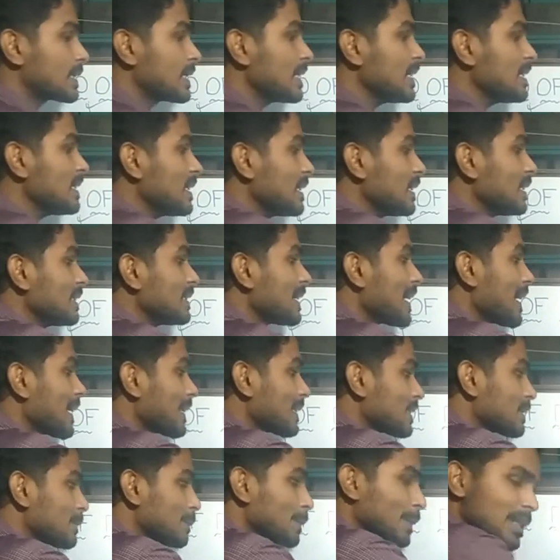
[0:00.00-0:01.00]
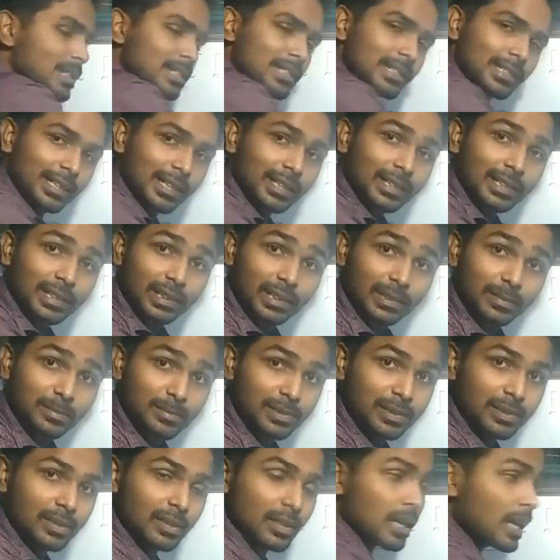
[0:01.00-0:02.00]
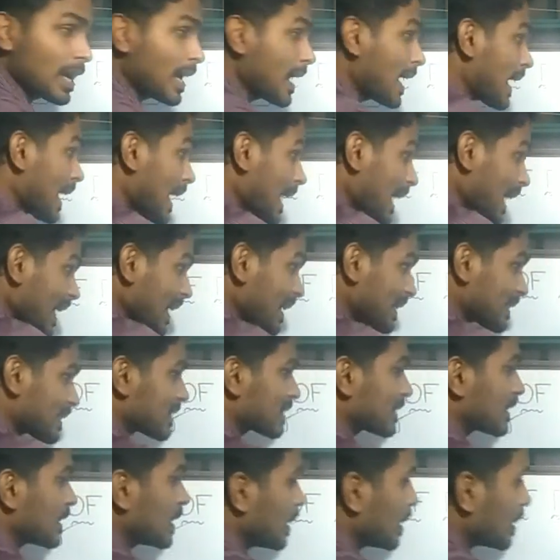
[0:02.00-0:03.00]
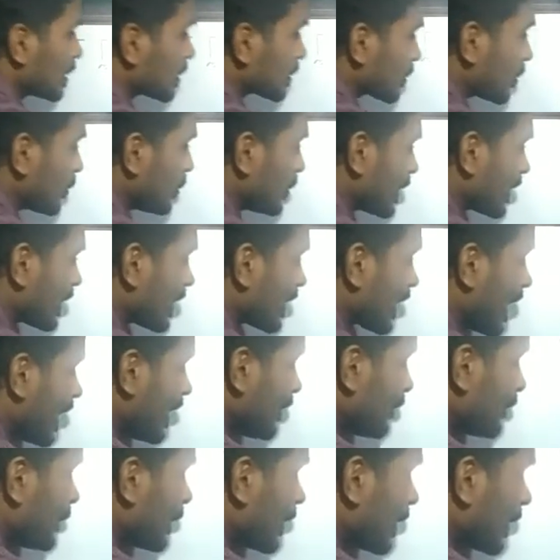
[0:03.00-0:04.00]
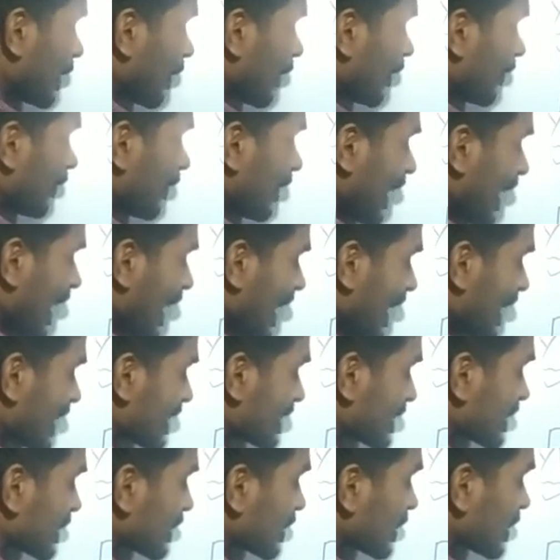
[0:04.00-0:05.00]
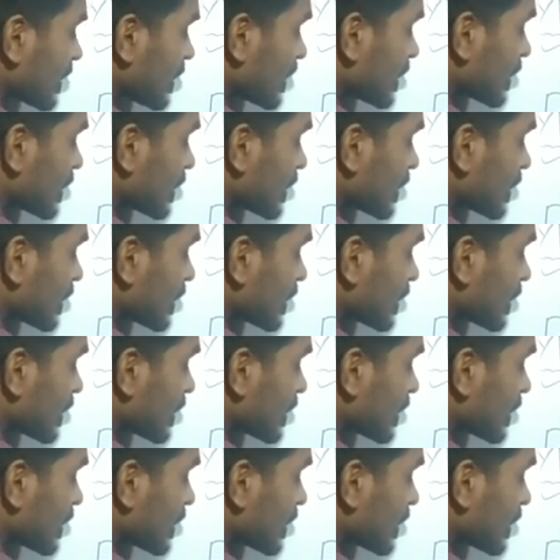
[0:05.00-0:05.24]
Since it is expressed in the terms x, so we can write p of x.